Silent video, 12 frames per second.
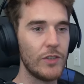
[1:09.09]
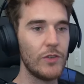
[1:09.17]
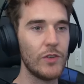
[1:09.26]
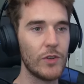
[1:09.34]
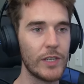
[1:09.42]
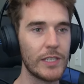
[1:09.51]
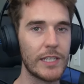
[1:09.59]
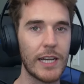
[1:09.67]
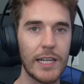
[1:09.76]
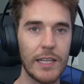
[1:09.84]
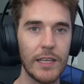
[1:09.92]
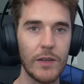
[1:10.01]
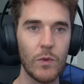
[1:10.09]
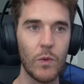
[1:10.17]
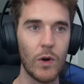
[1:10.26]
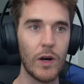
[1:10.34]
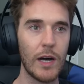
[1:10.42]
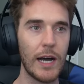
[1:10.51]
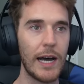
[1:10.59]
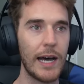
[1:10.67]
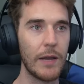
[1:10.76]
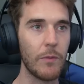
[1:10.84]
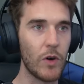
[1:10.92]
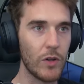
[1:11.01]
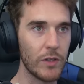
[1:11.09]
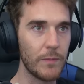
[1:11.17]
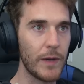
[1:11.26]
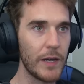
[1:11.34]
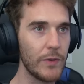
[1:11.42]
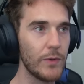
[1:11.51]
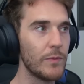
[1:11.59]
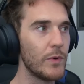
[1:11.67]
you know exactly what I'm all about.